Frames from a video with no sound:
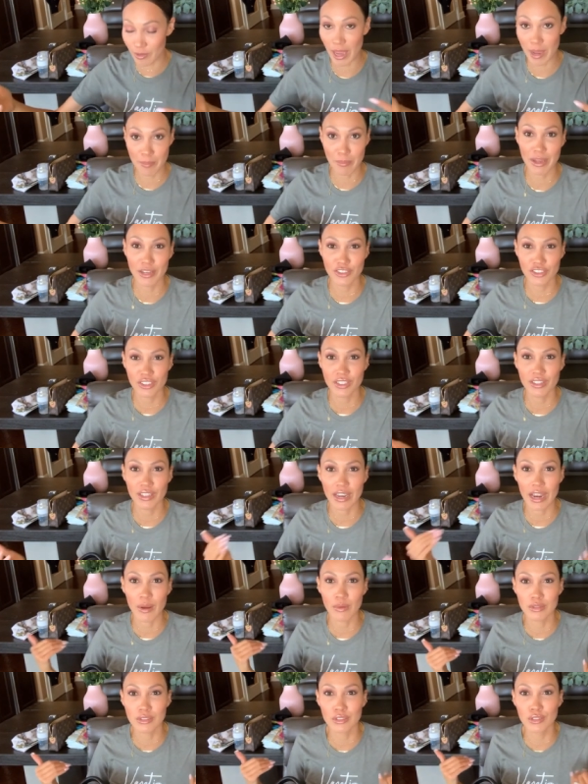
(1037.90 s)
mentioned that
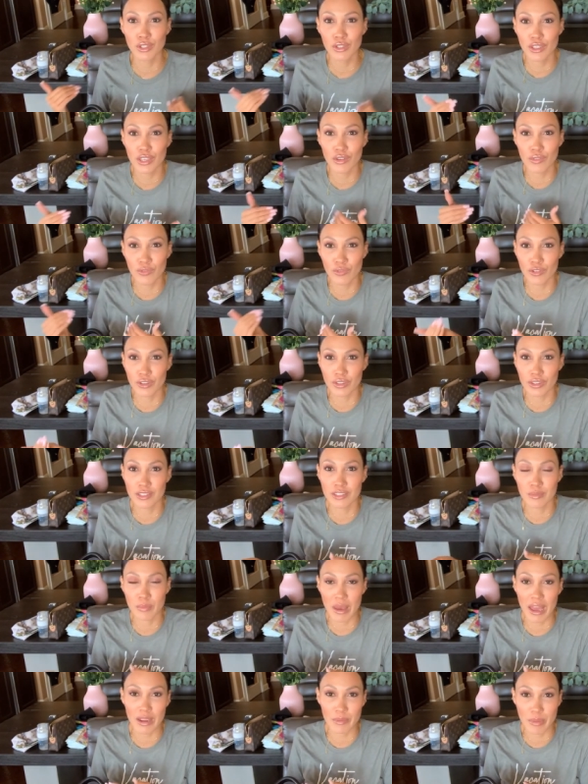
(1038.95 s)
I was looking for this
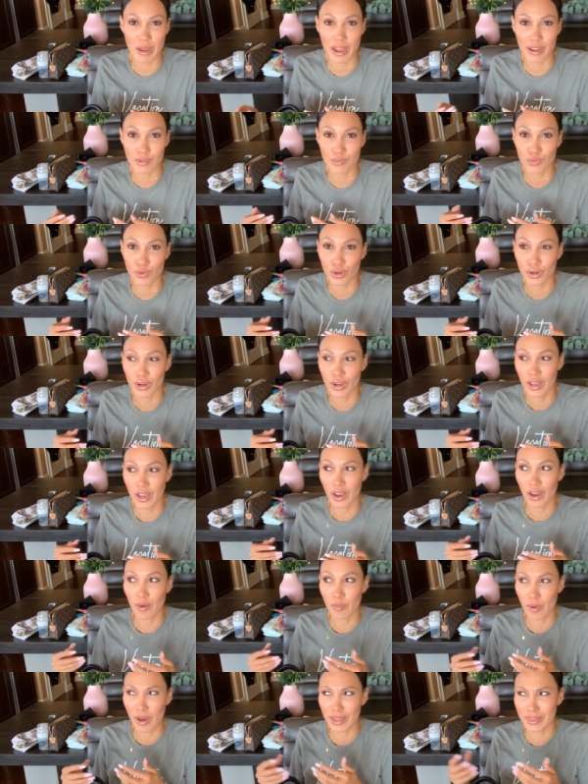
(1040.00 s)
backpack for,
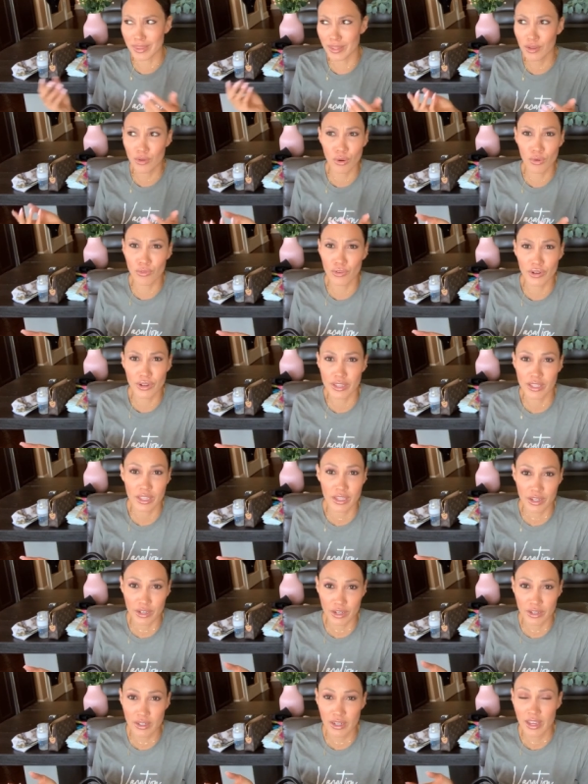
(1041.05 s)
I think, over a
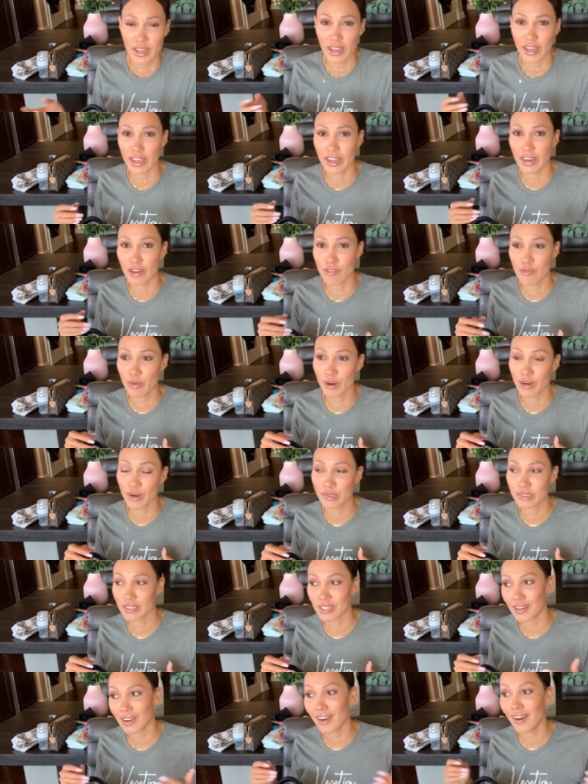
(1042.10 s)
year, and everybody always
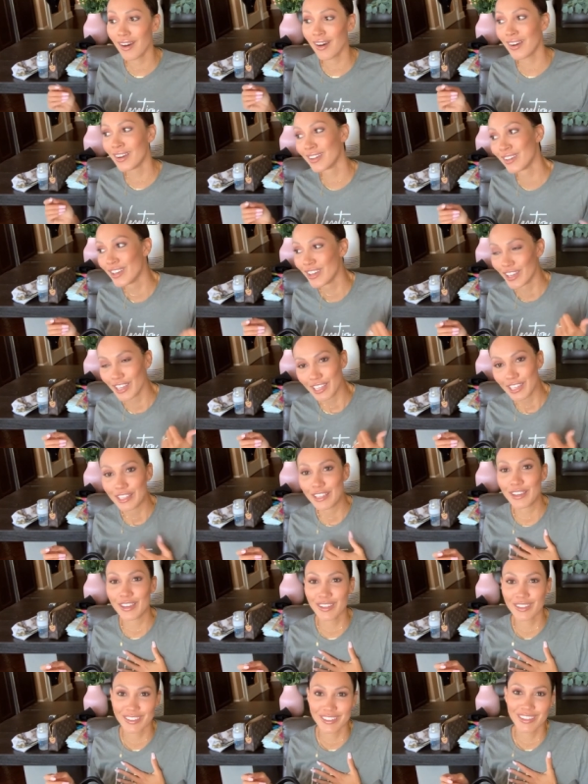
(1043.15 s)
said, huh,
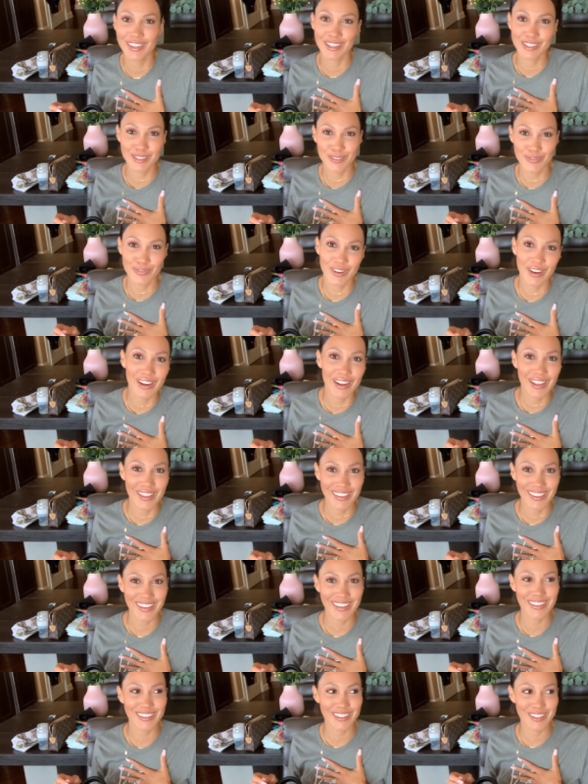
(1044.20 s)
that's funny,
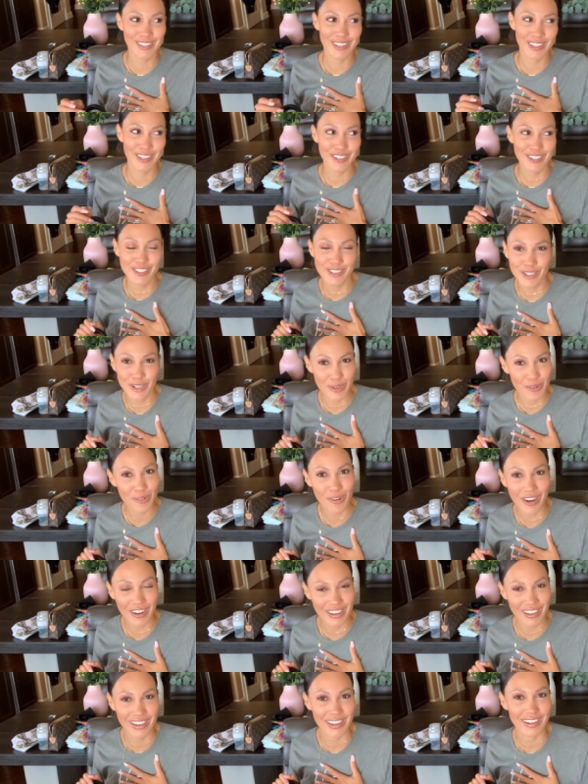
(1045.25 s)
like, you think you're just gonna
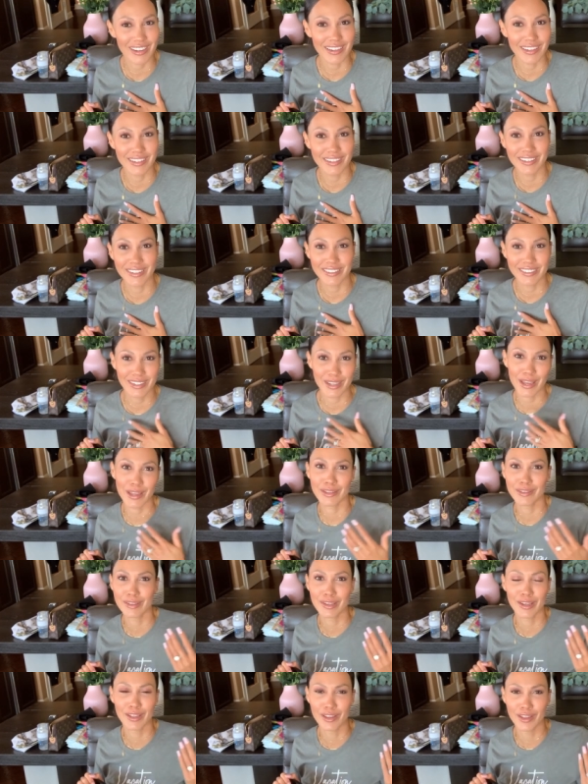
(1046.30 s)
walk in and
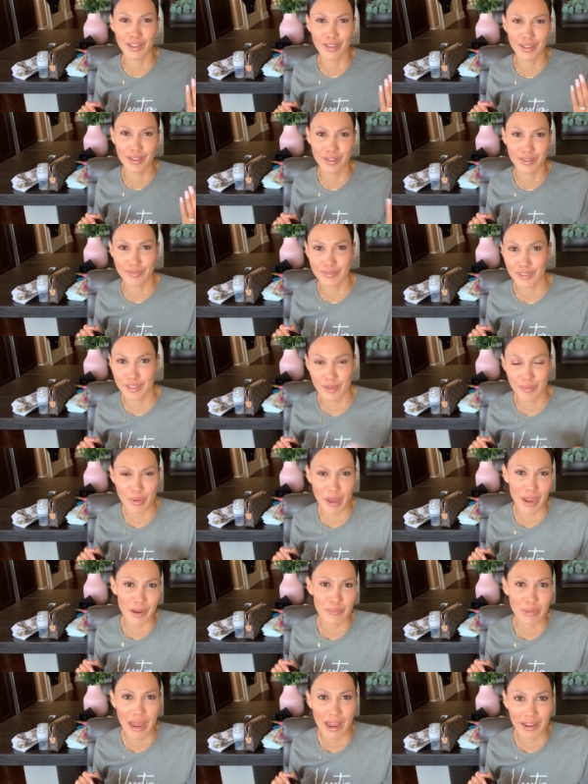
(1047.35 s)
get the
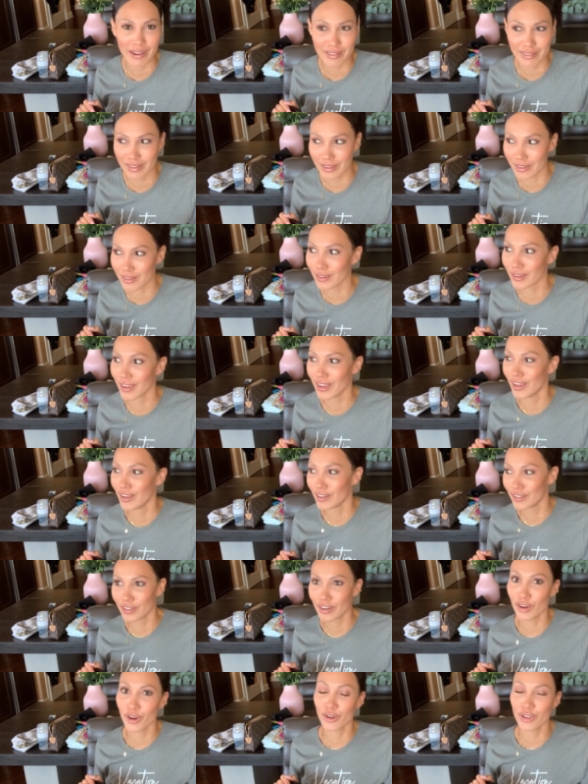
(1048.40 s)
backpack? Like,
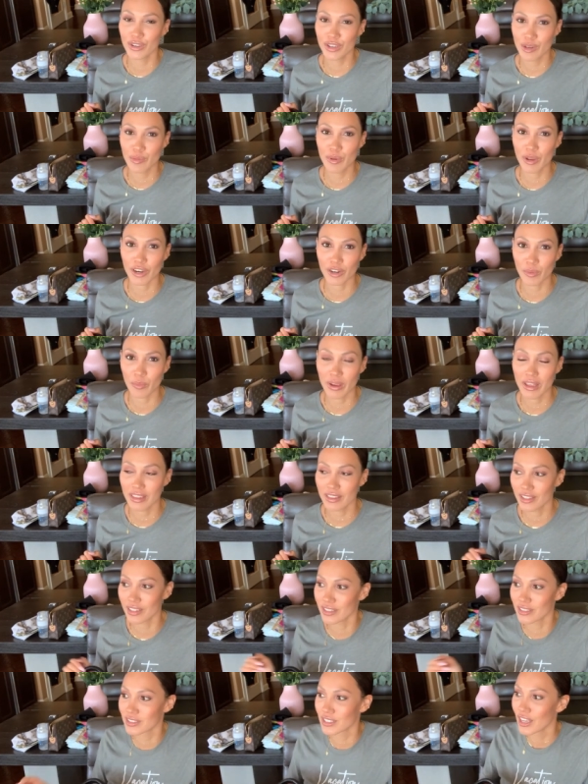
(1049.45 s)
no, you need to be on a wait
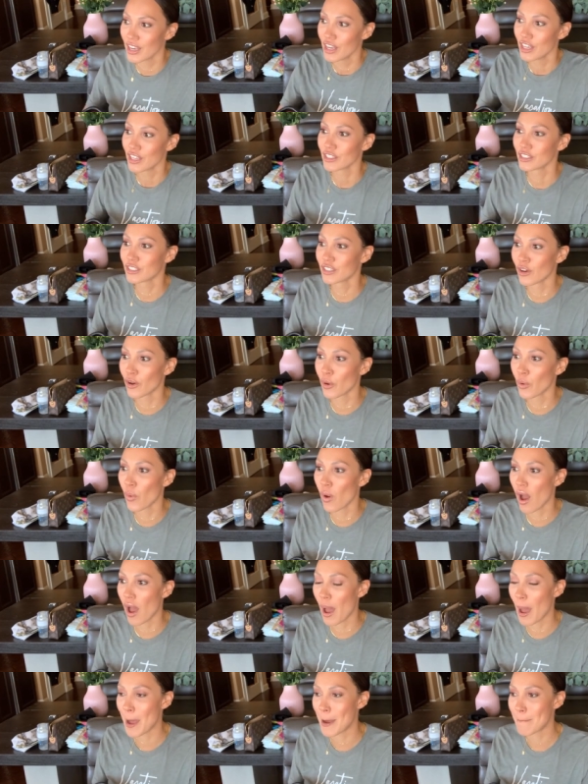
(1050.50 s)
list. So
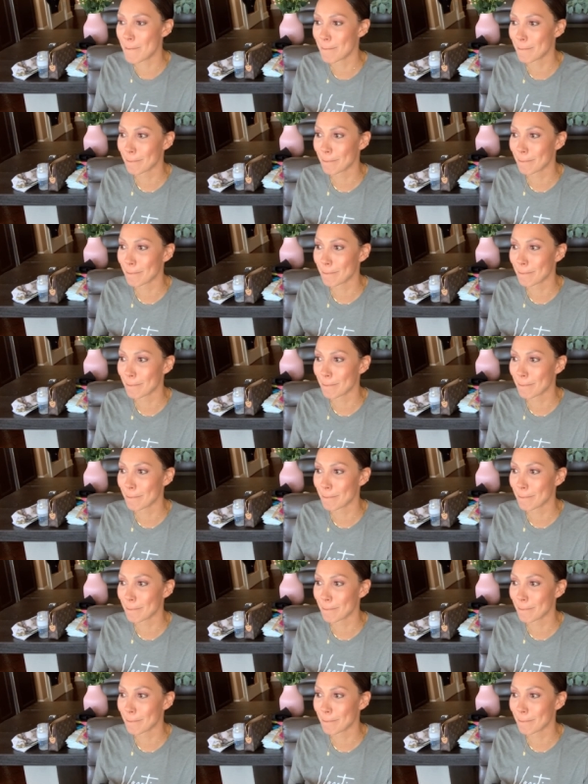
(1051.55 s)
I